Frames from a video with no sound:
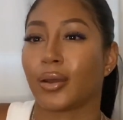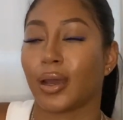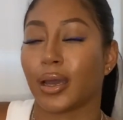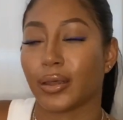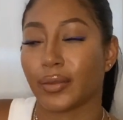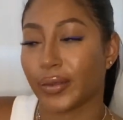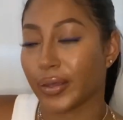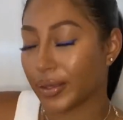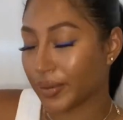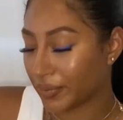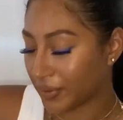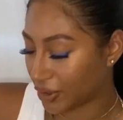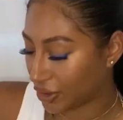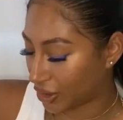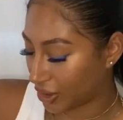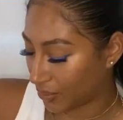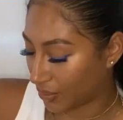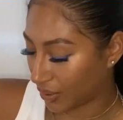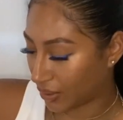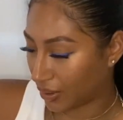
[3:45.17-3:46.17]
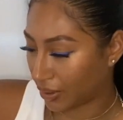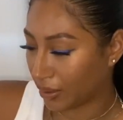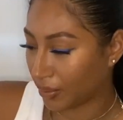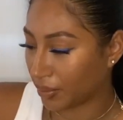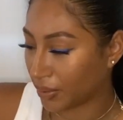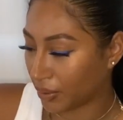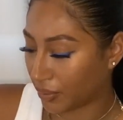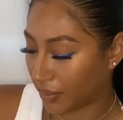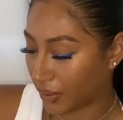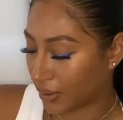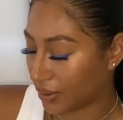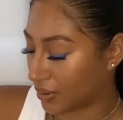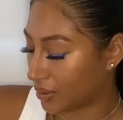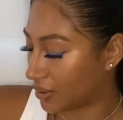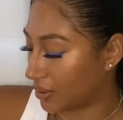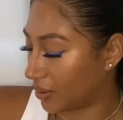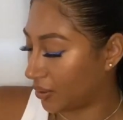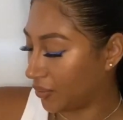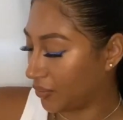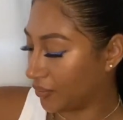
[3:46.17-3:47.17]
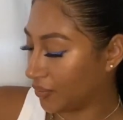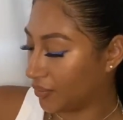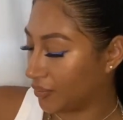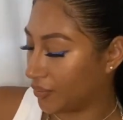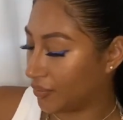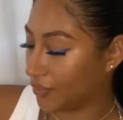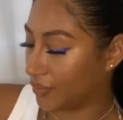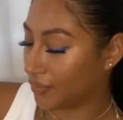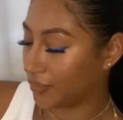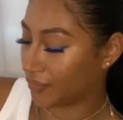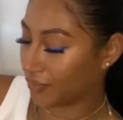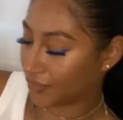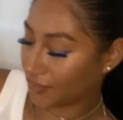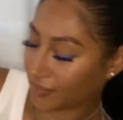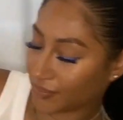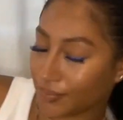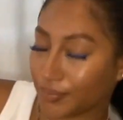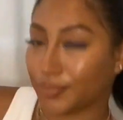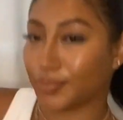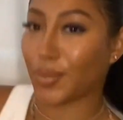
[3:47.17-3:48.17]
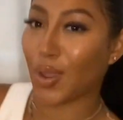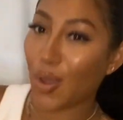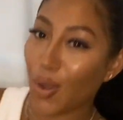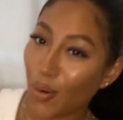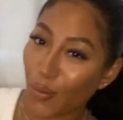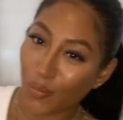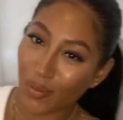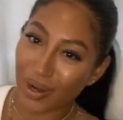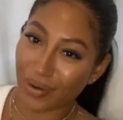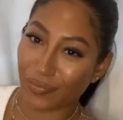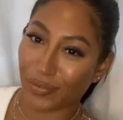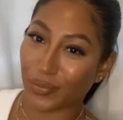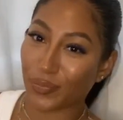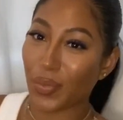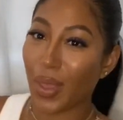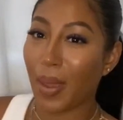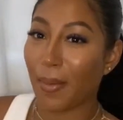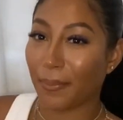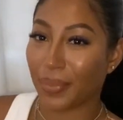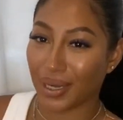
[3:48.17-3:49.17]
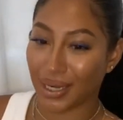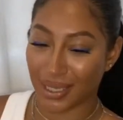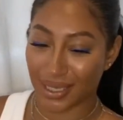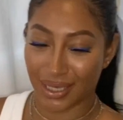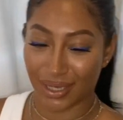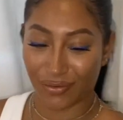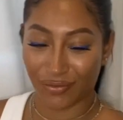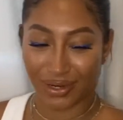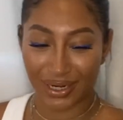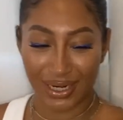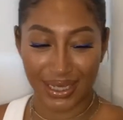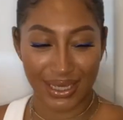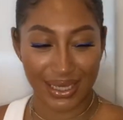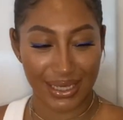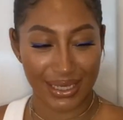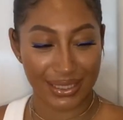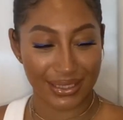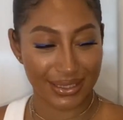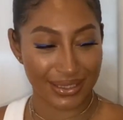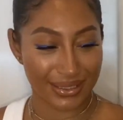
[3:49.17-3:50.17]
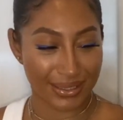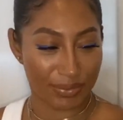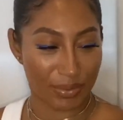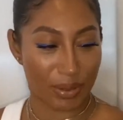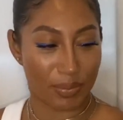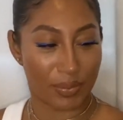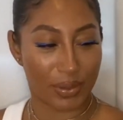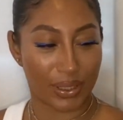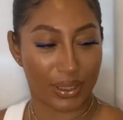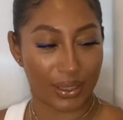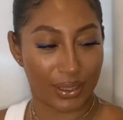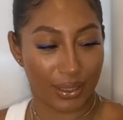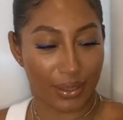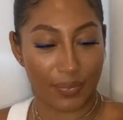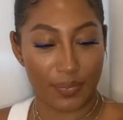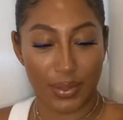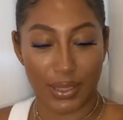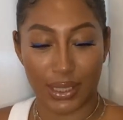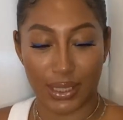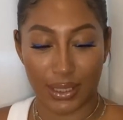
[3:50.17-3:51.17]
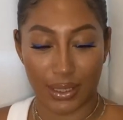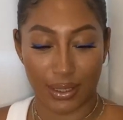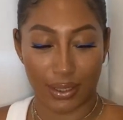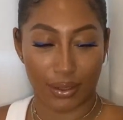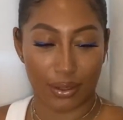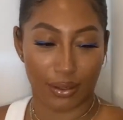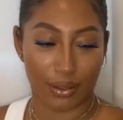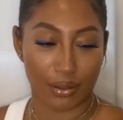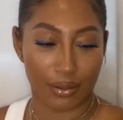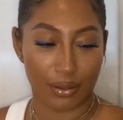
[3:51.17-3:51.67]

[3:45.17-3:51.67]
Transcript: I think it was cheaper than the blue one, so whatever. But here it is. Let me put it up here.